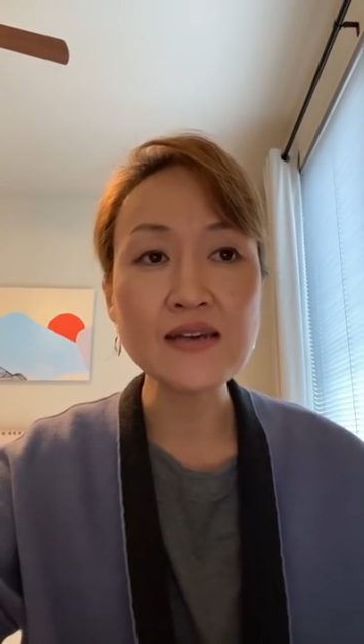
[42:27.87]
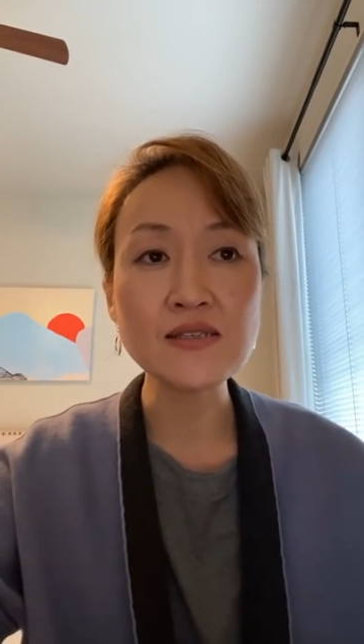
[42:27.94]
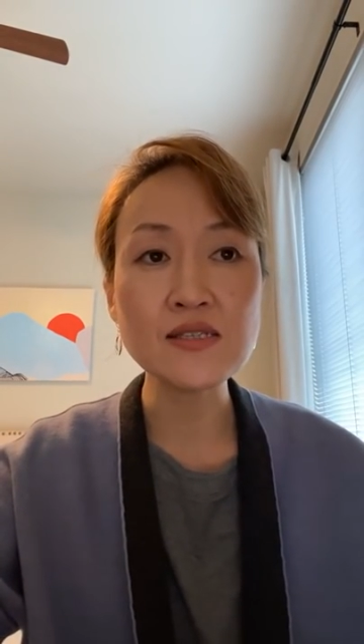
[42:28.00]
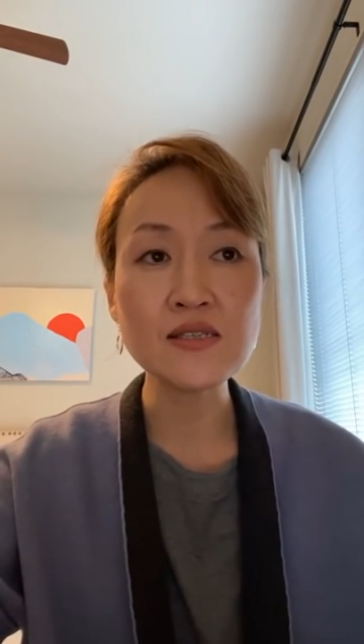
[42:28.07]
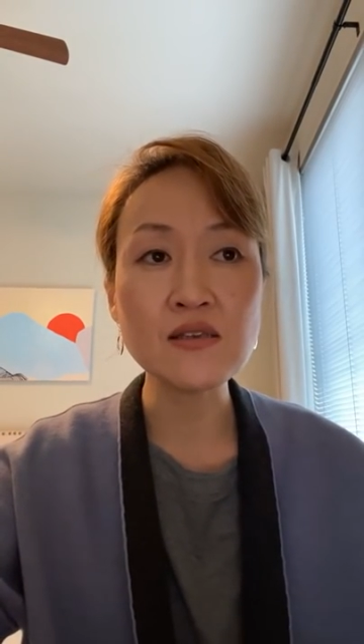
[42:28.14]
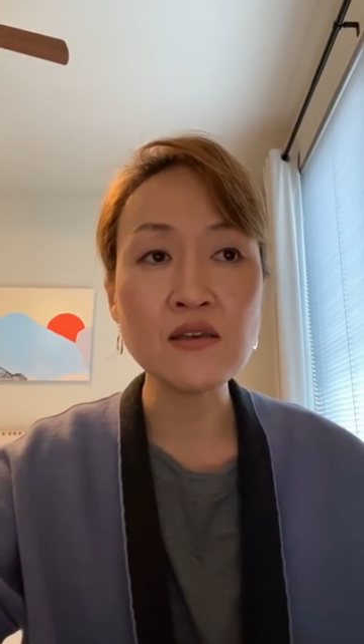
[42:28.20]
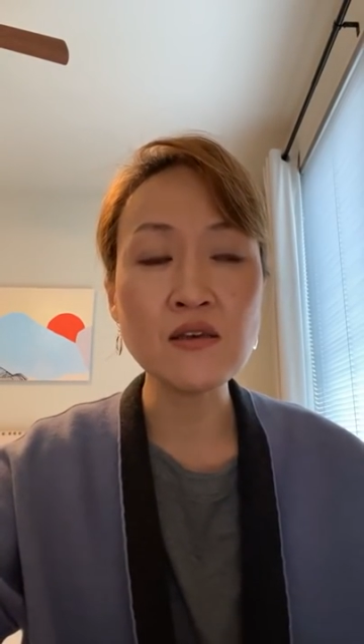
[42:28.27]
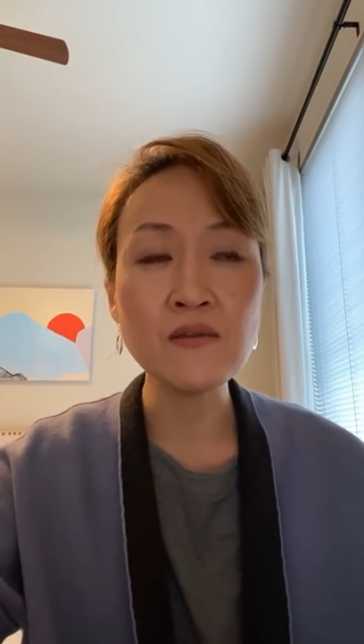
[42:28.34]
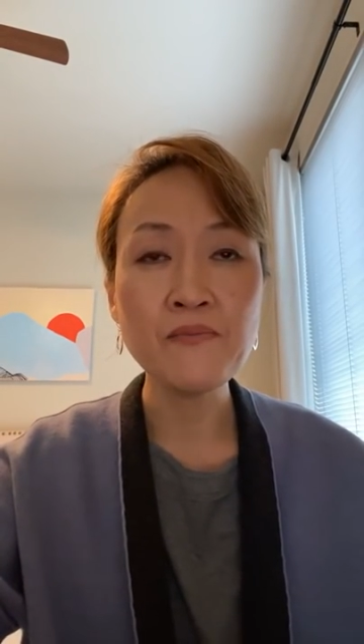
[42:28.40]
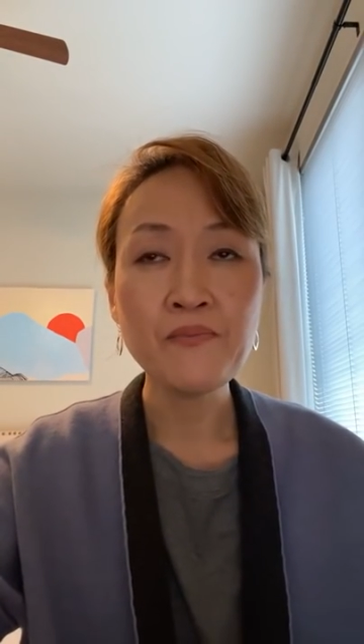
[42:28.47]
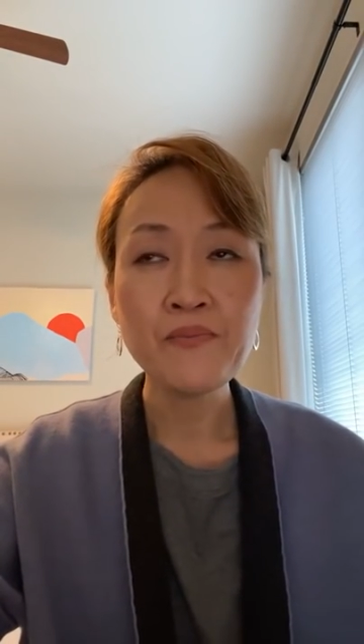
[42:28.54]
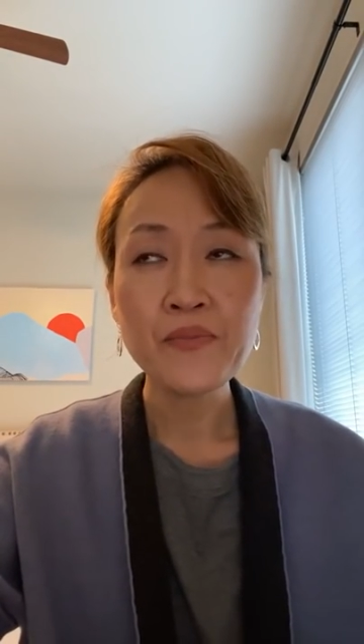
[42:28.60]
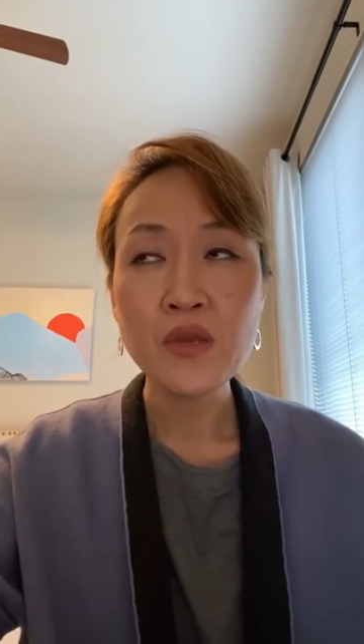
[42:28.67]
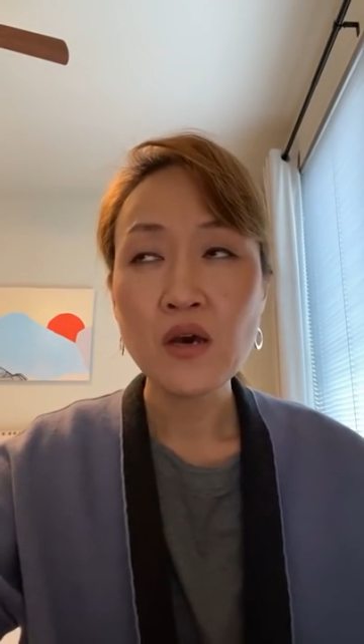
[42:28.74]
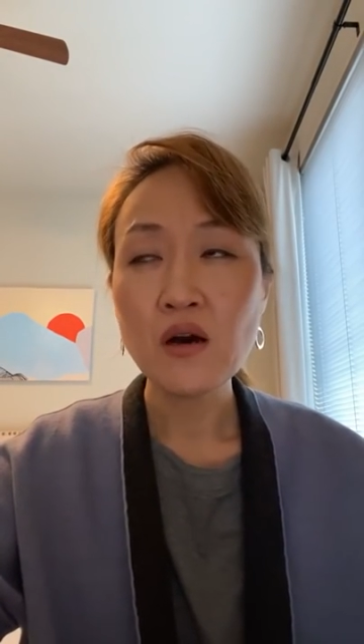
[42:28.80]
I see
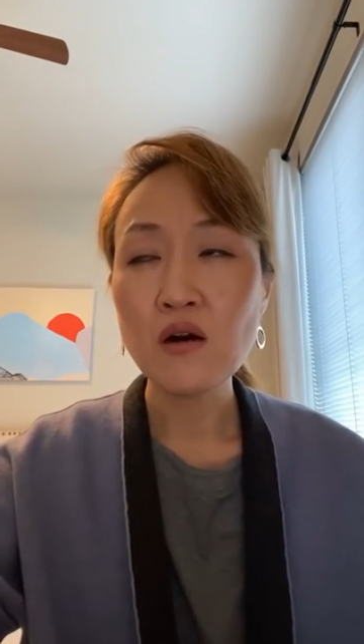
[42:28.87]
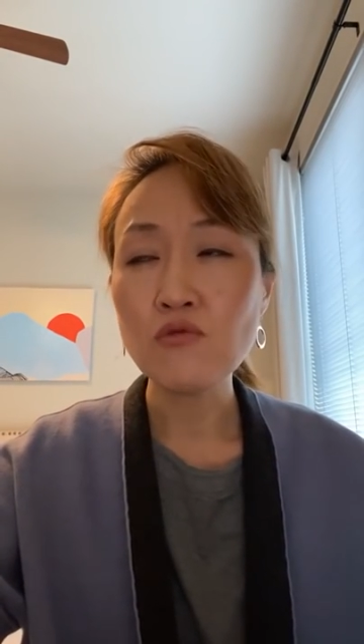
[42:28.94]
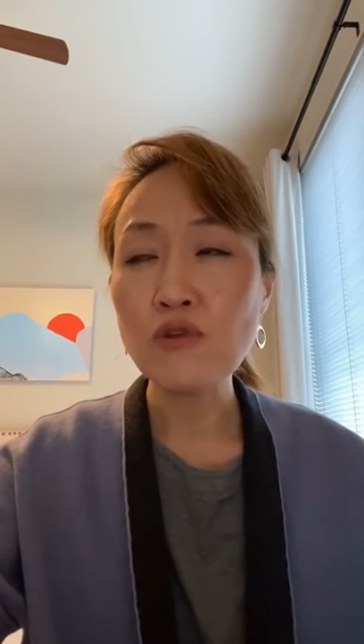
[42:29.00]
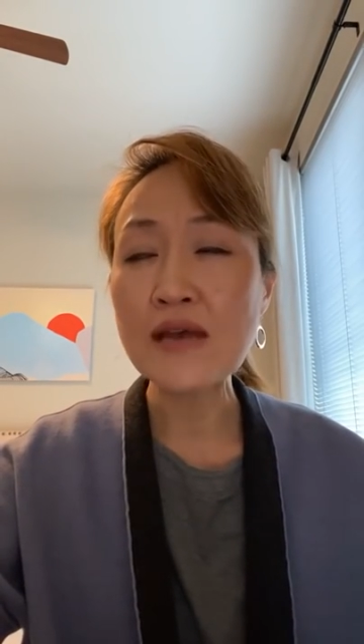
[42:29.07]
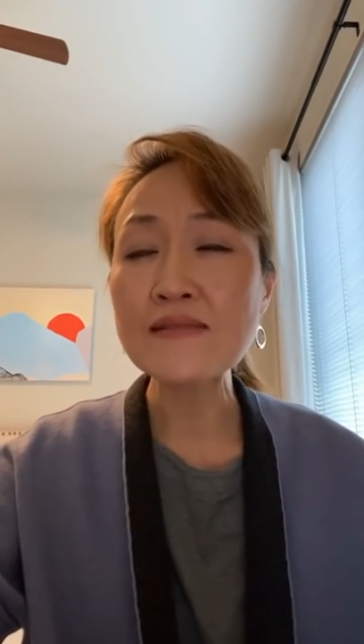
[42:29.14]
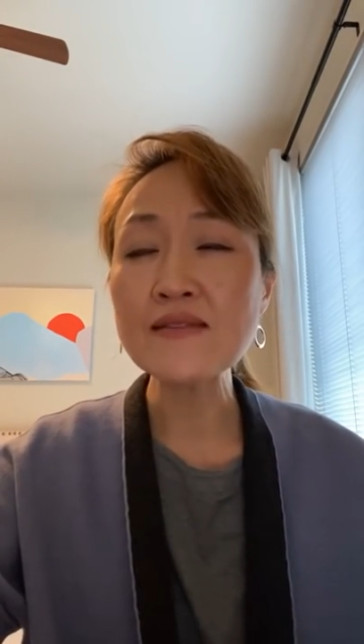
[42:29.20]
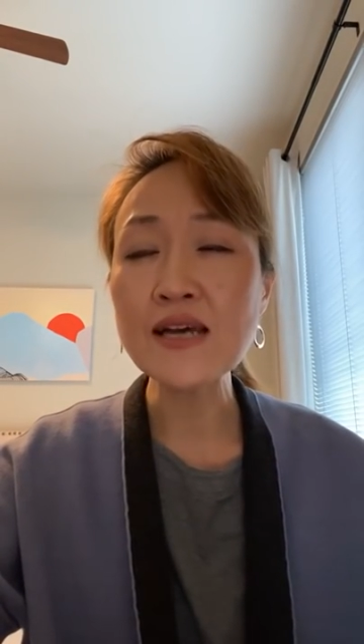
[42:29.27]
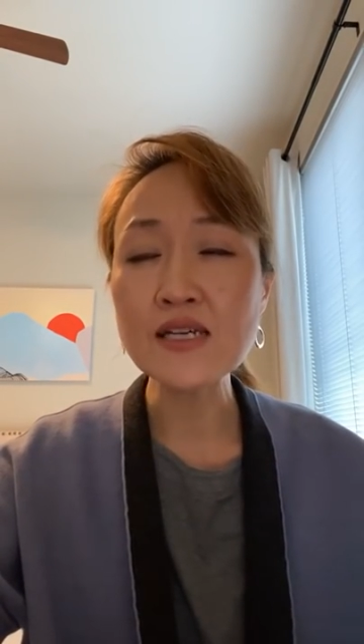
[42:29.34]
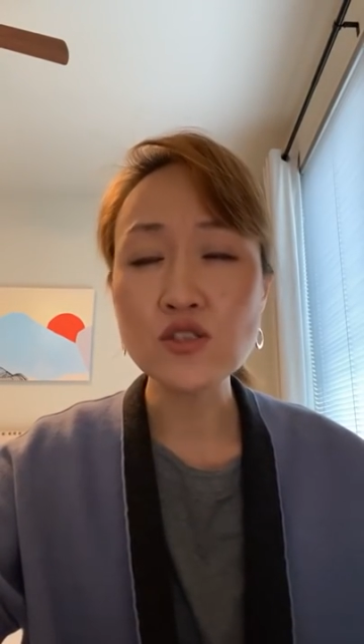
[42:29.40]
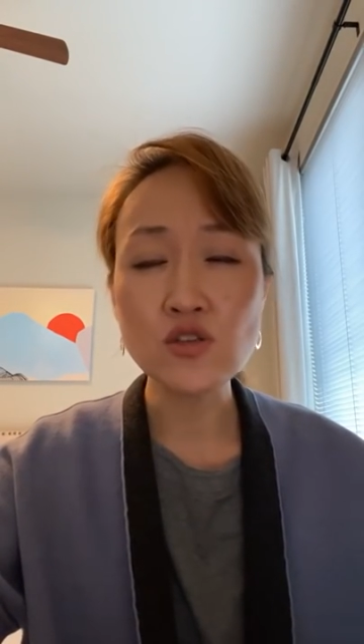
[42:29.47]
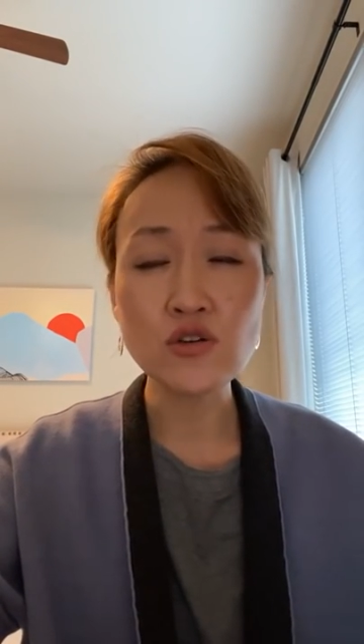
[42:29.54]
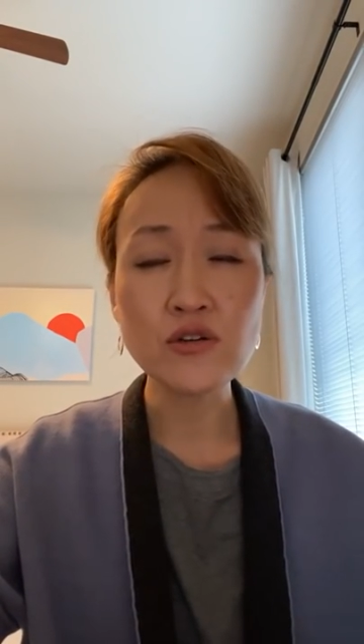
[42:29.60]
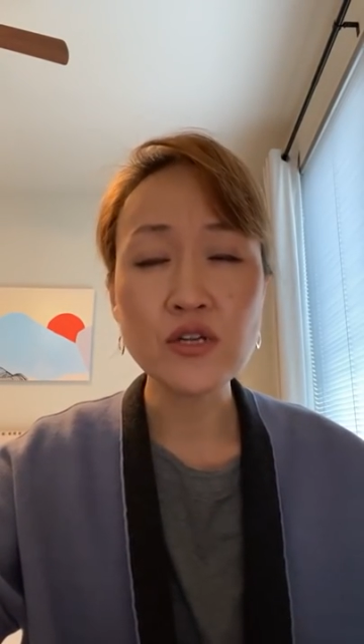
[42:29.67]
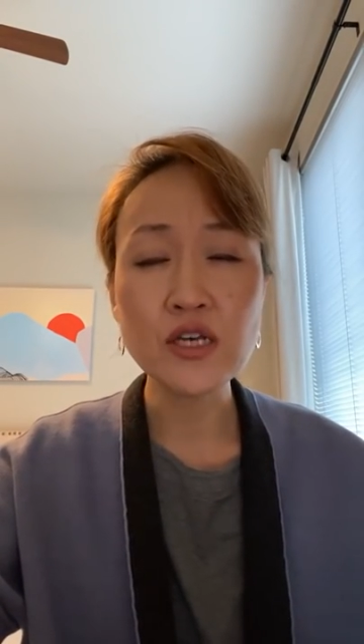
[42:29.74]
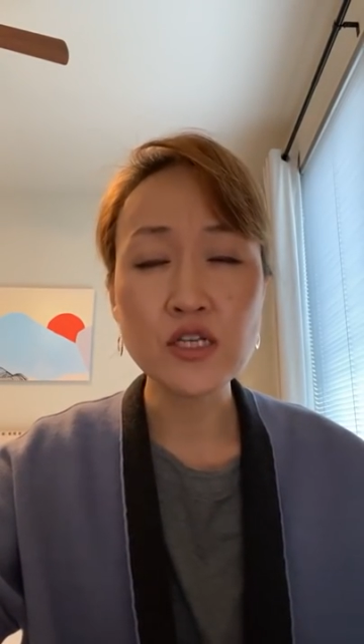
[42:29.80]
a red light
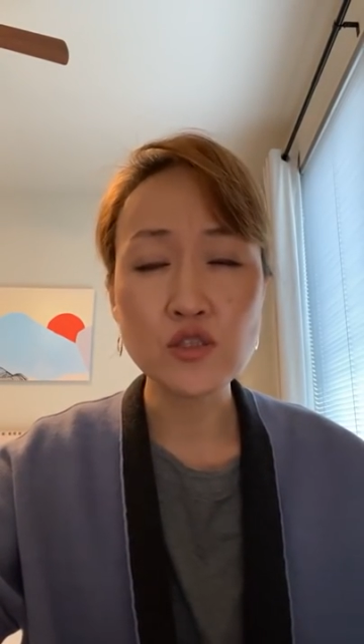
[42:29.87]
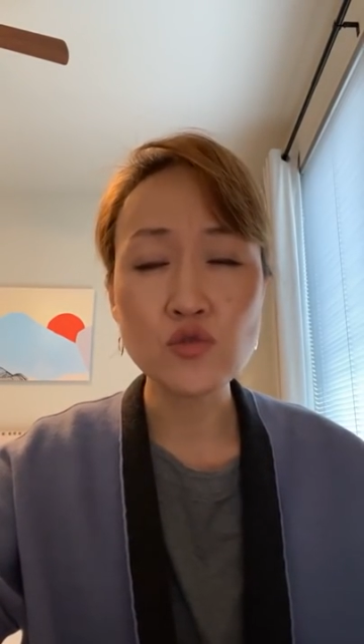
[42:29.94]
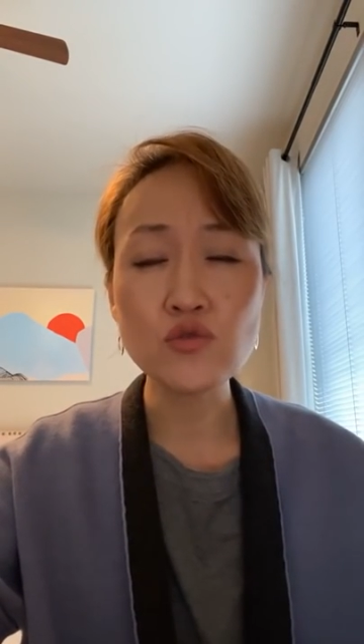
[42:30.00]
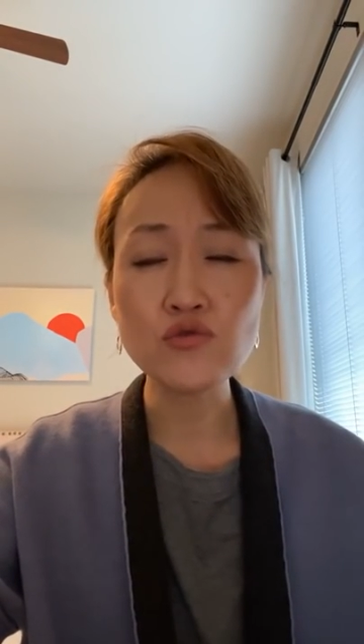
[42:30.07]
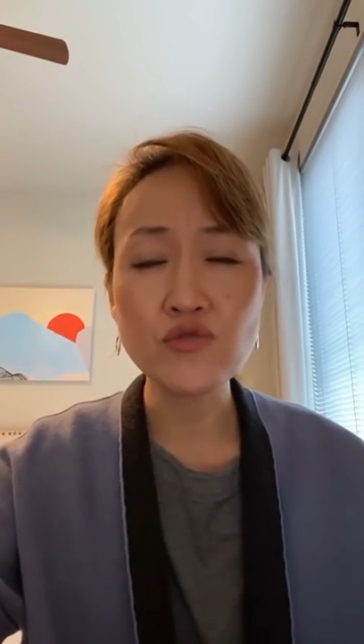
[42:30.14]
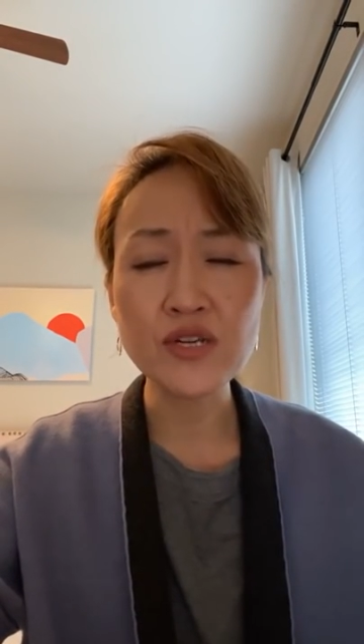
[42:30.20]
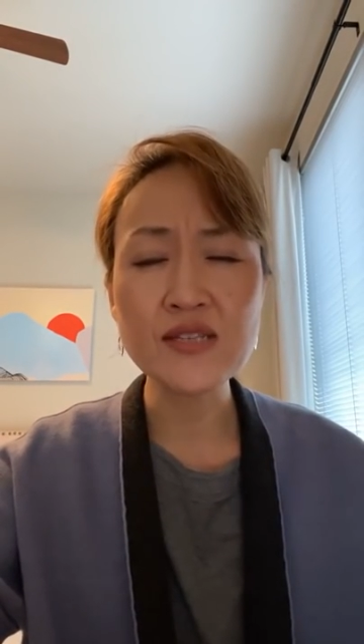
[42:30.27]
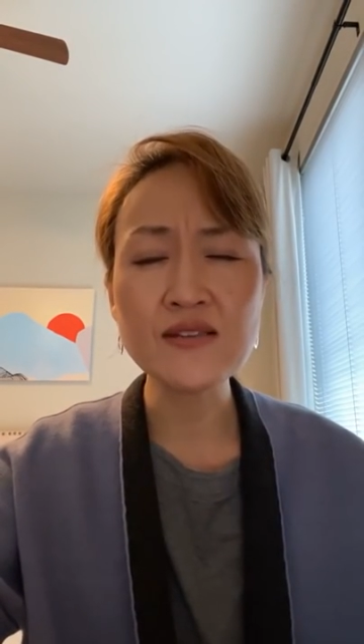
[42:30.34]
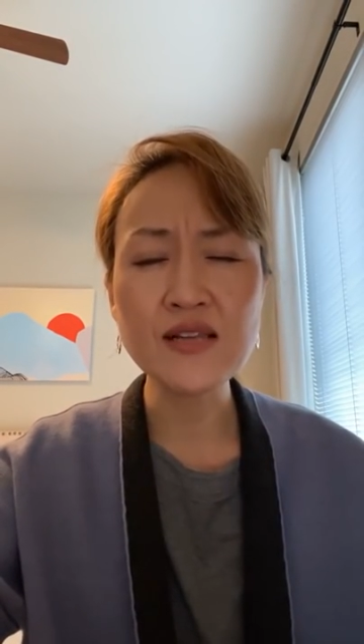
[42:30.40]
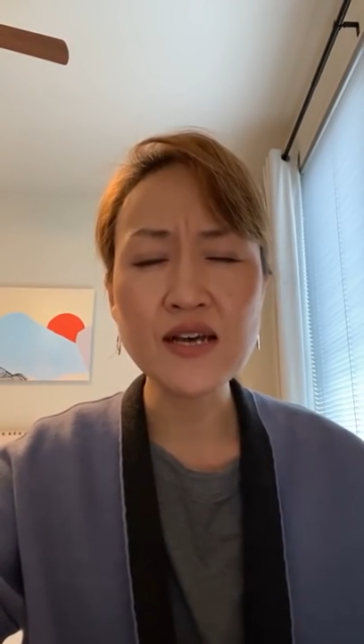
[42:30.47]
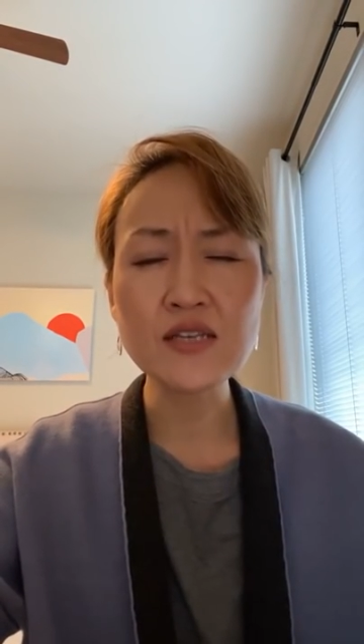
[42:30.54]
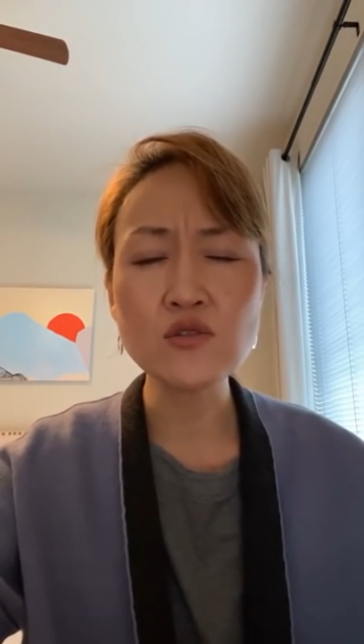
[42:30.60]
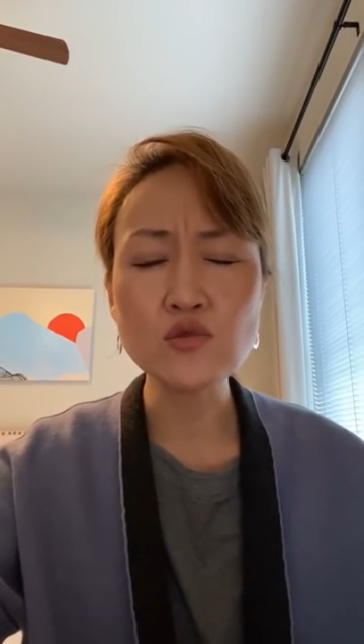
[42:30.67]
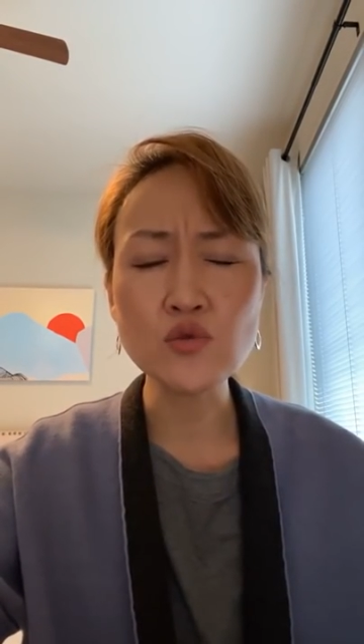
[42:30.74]
turning into a green light.